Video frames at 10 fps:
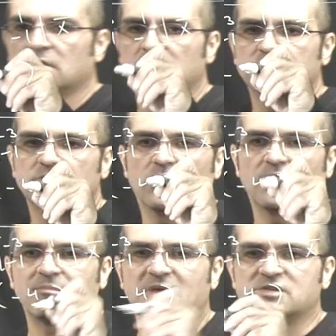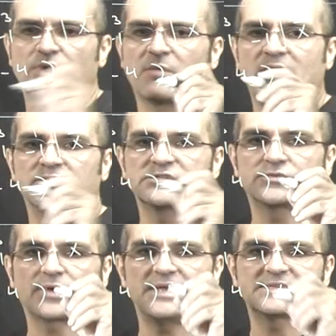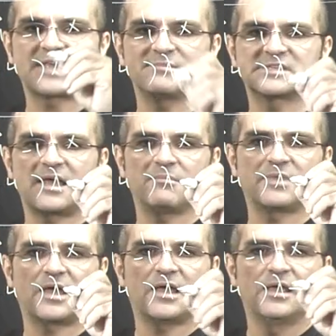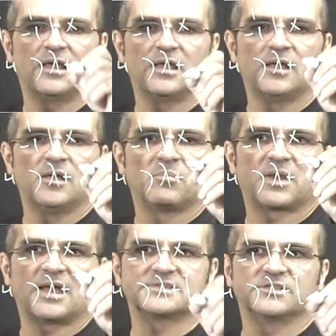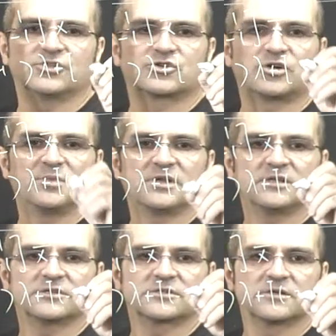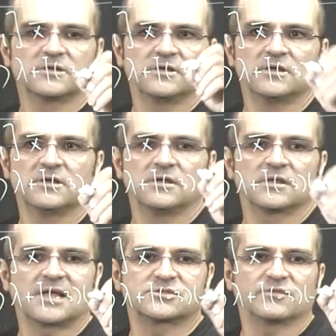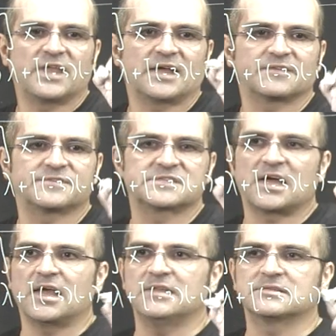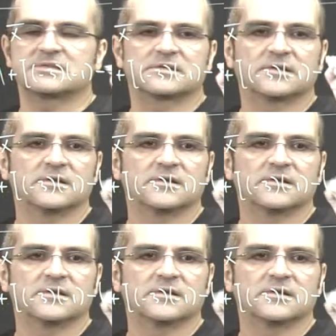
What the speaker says: So lambda square minus the trace times lambda plus the determinant, lots of negative signs.